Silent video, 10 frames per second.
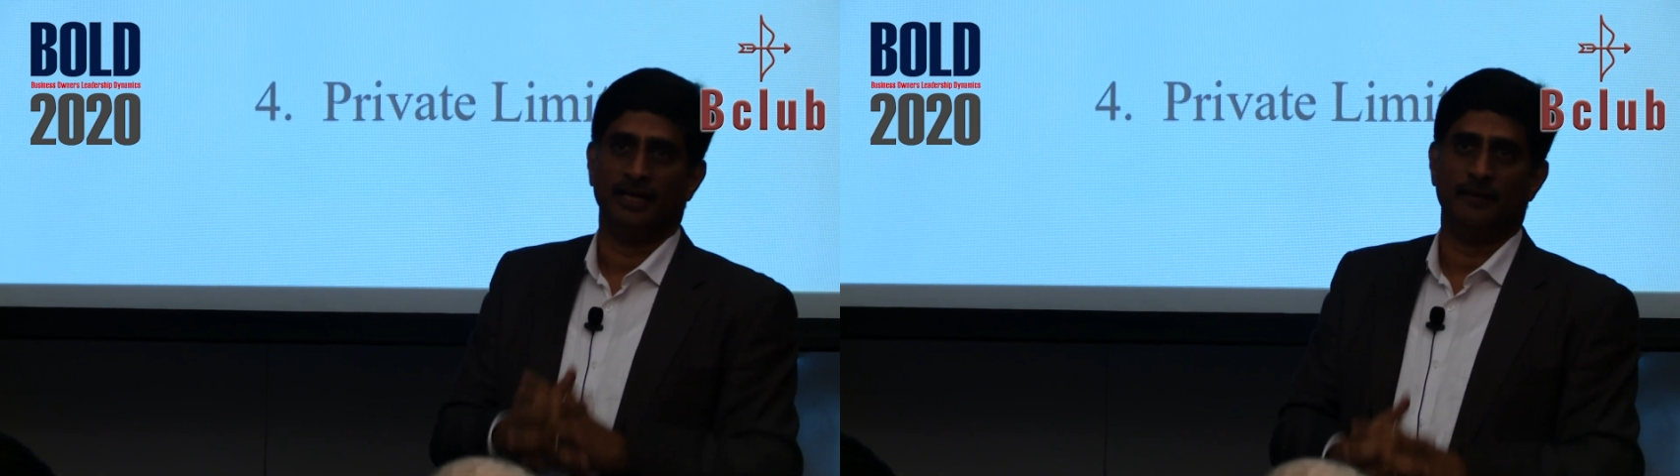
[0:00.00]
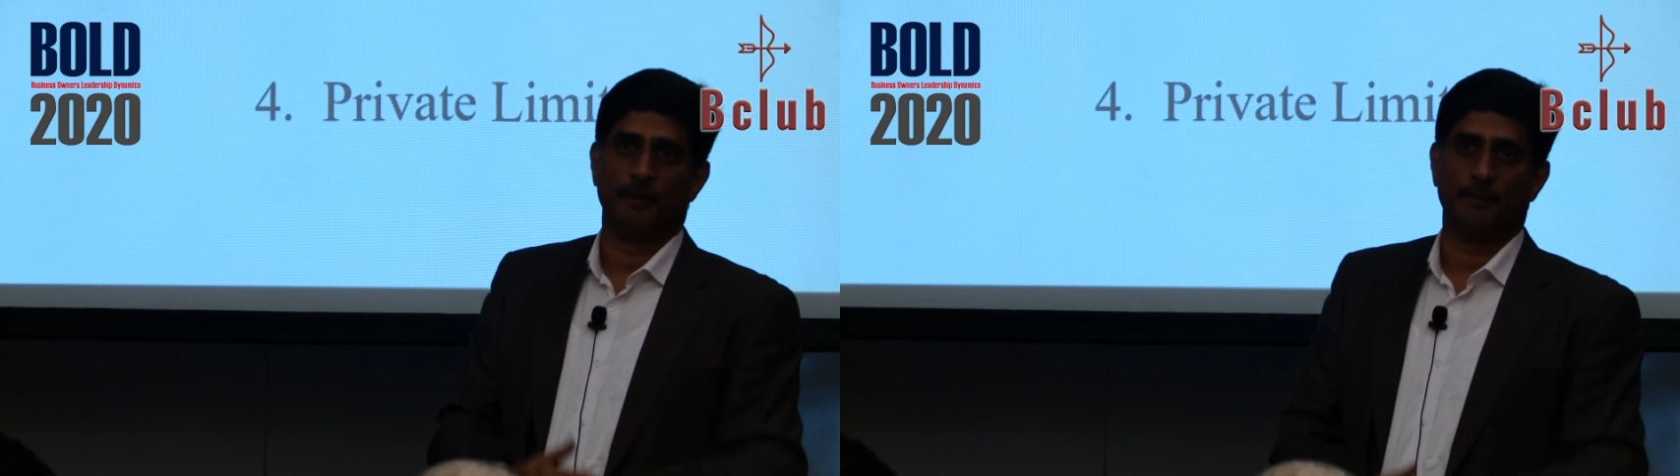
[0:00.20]

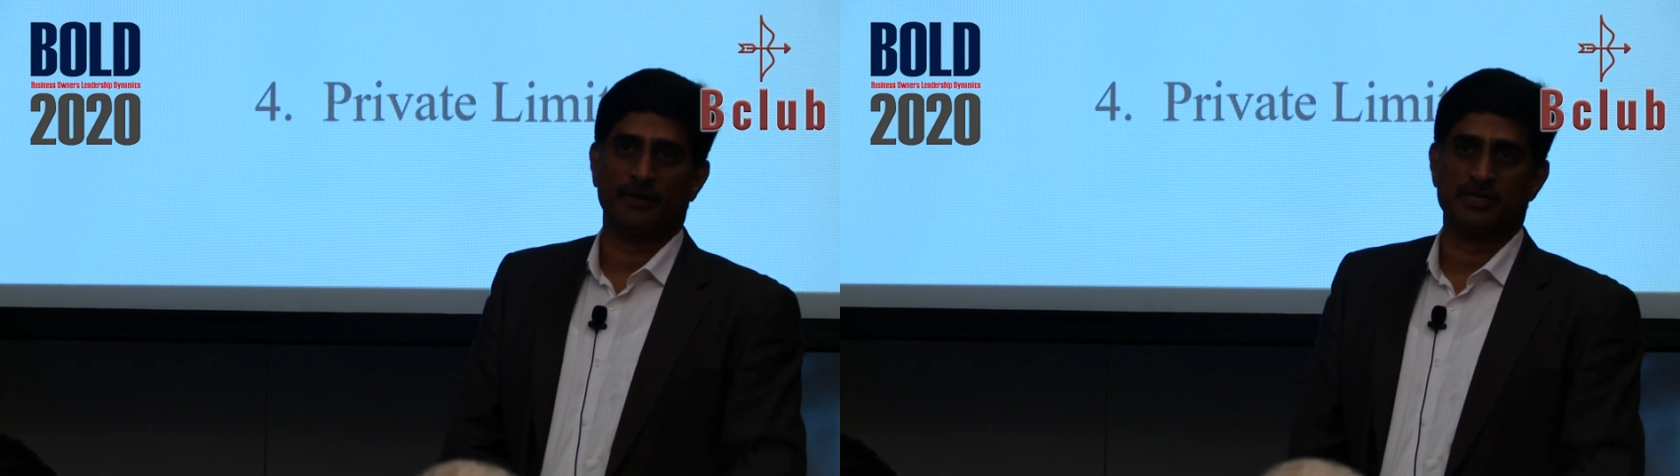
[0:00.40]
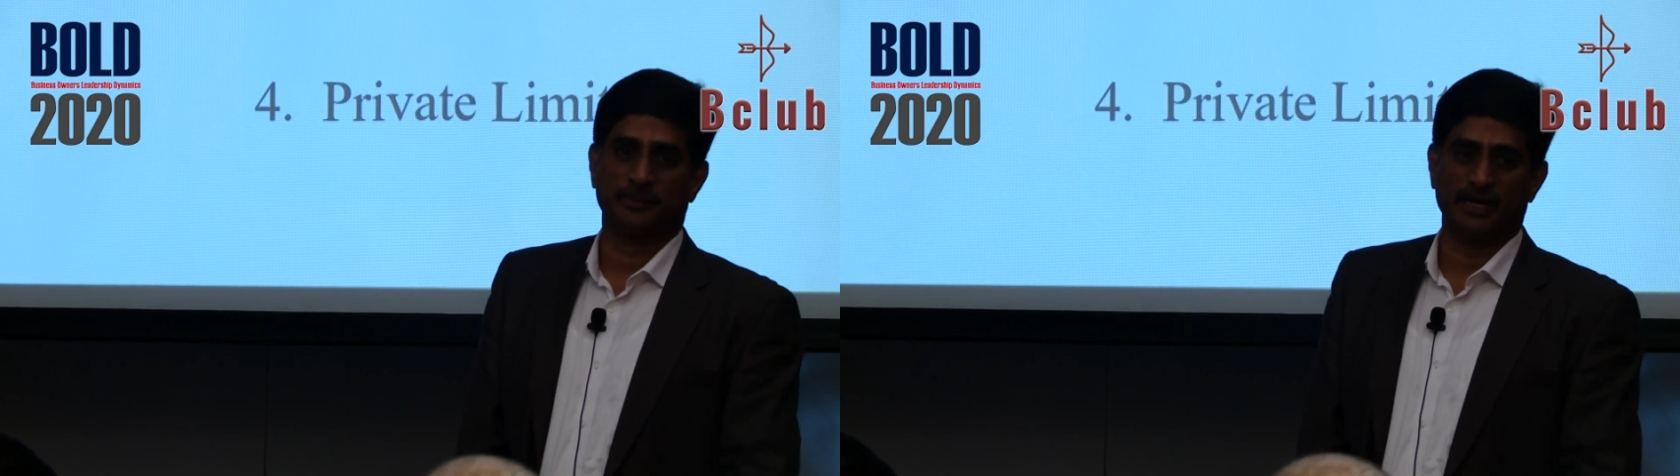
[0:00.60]
in a
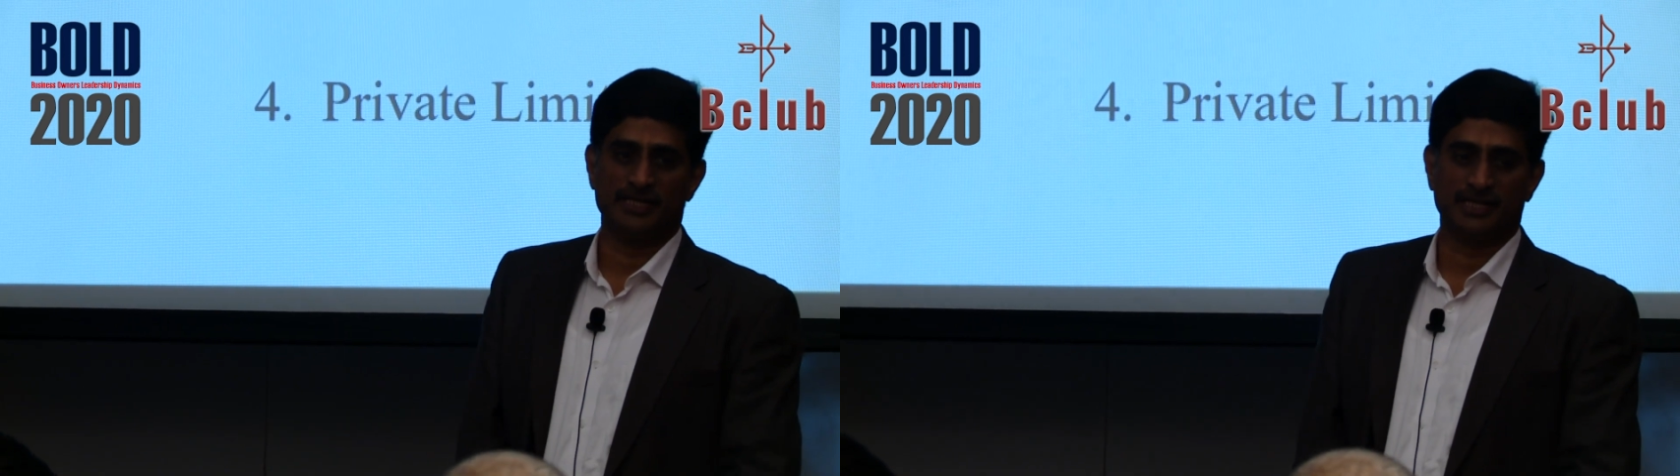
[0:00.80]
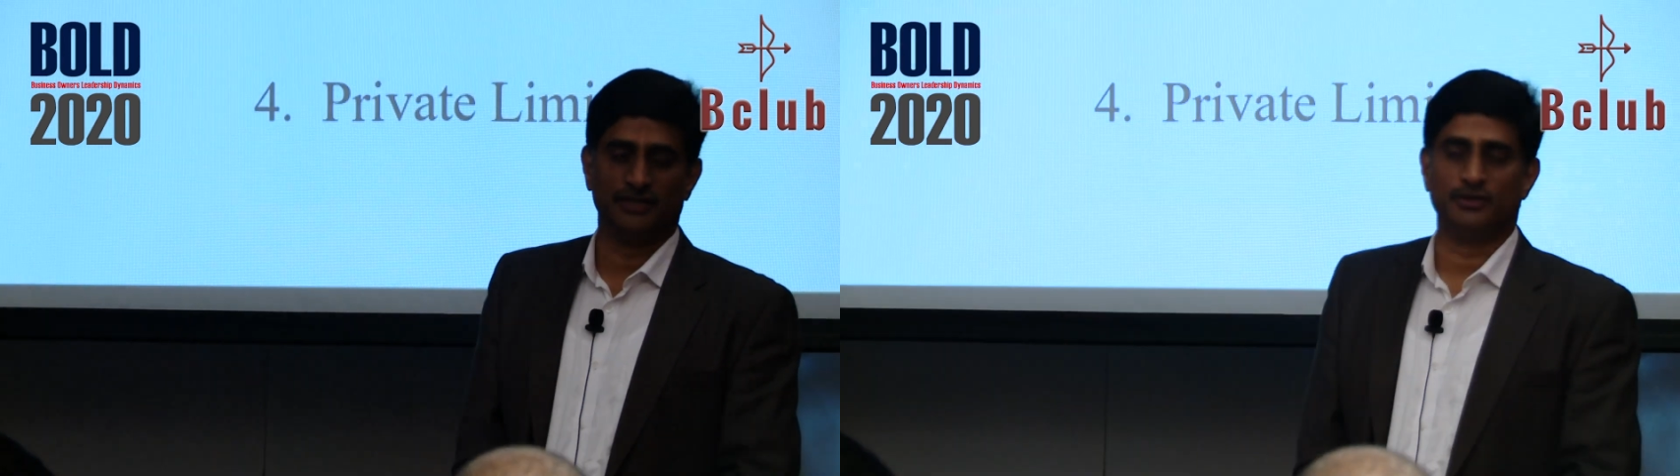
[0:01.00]
proprietorship
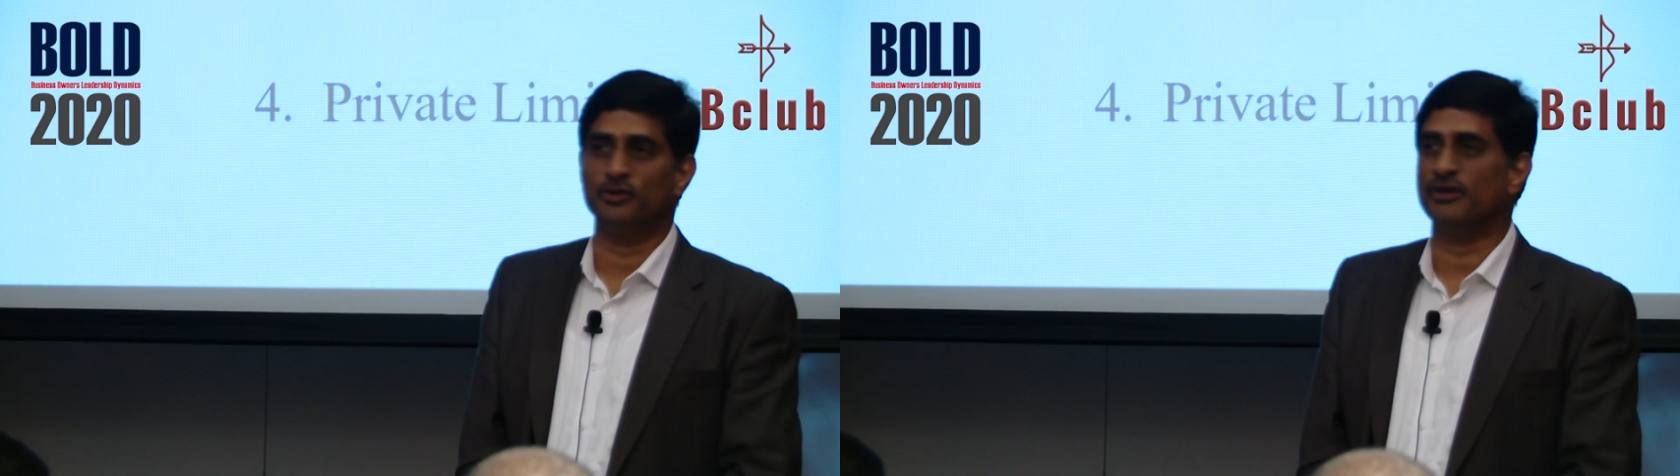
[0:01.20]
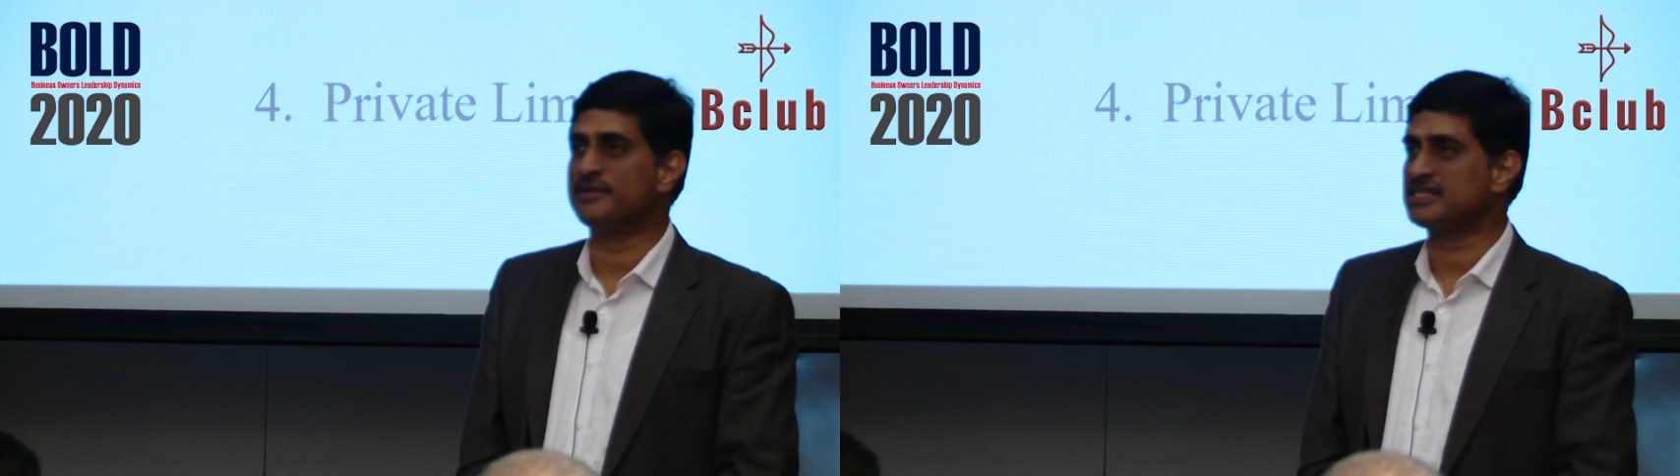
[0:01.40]
concern
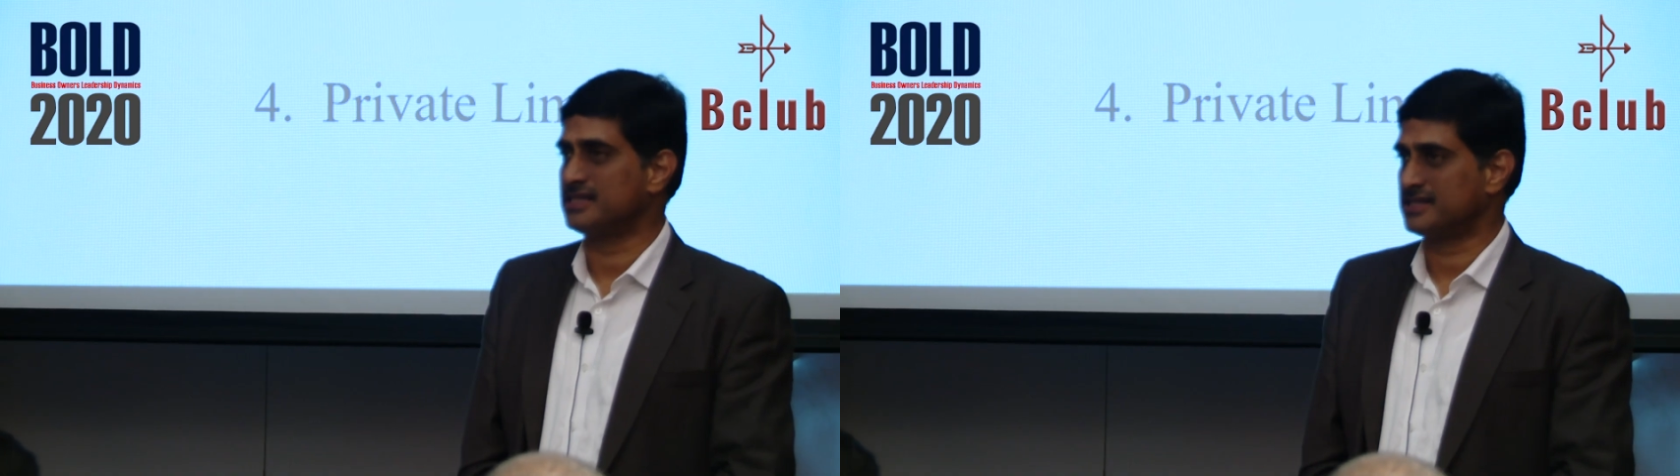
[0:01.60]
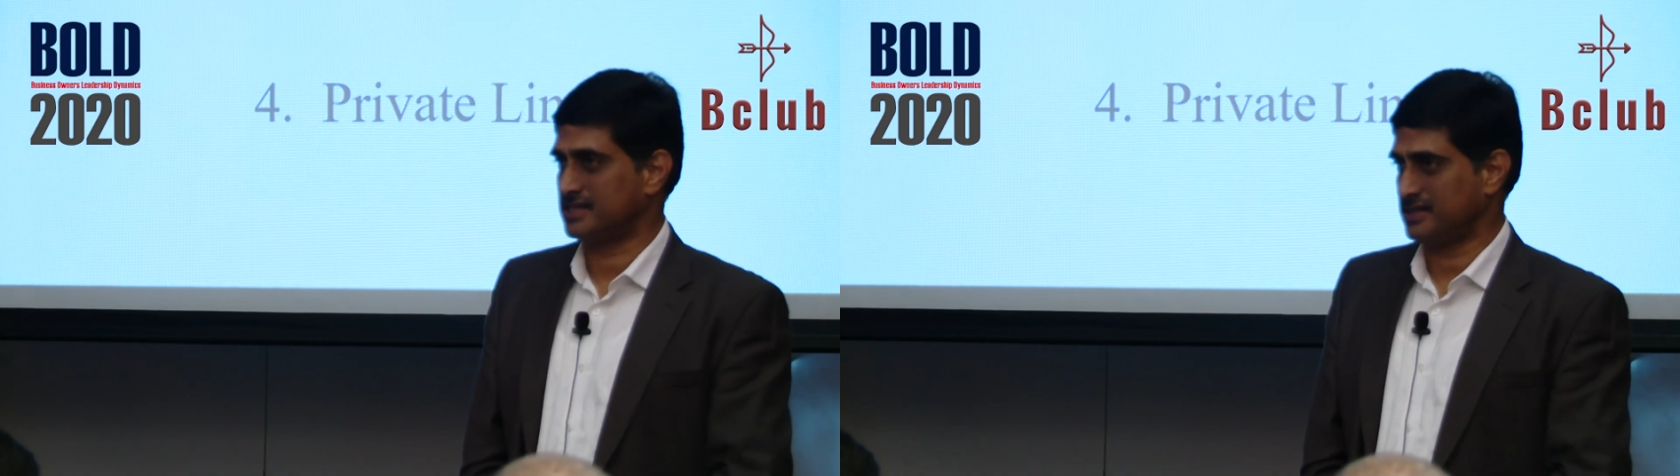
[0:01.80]
to do a
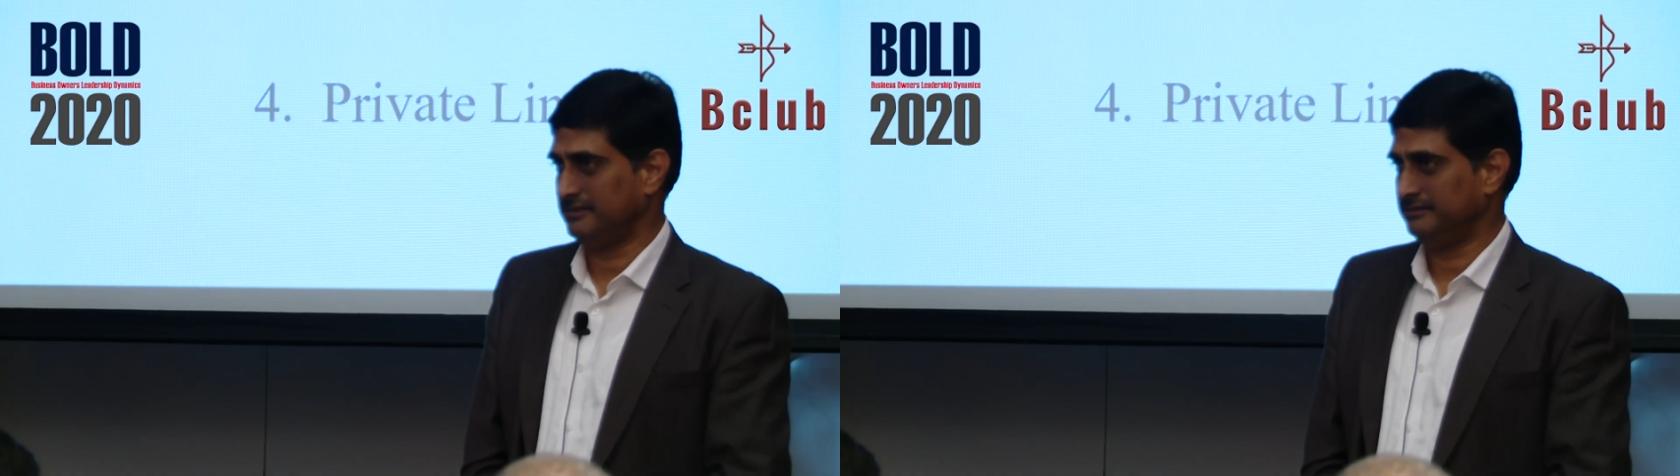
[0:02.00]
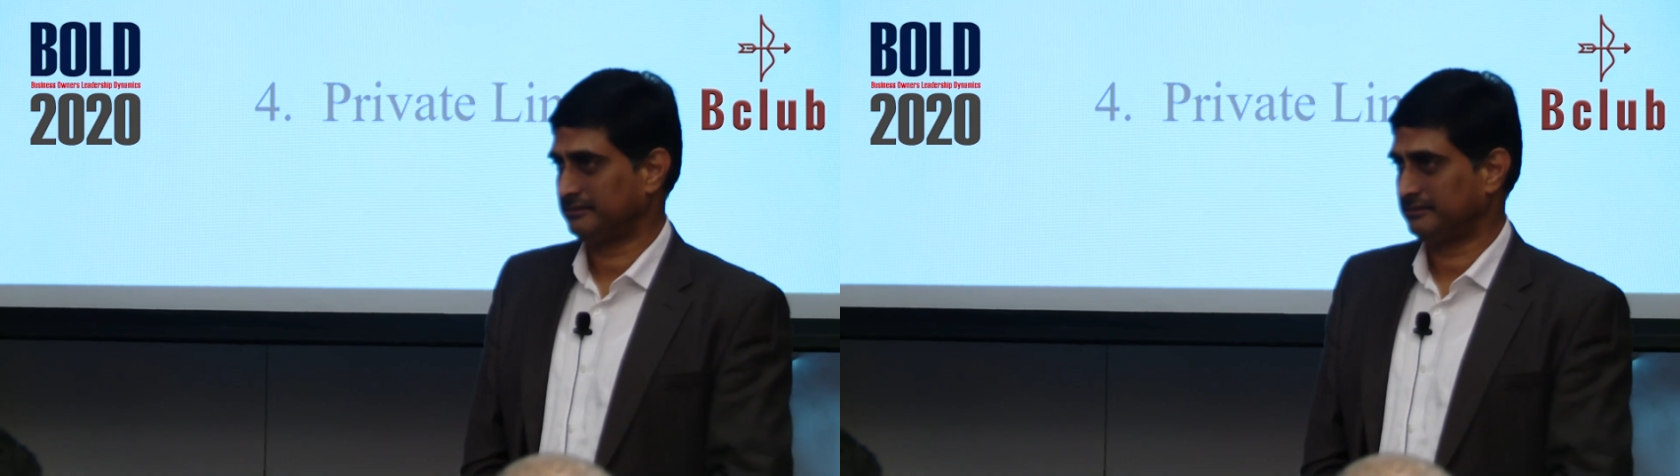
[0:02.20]
business.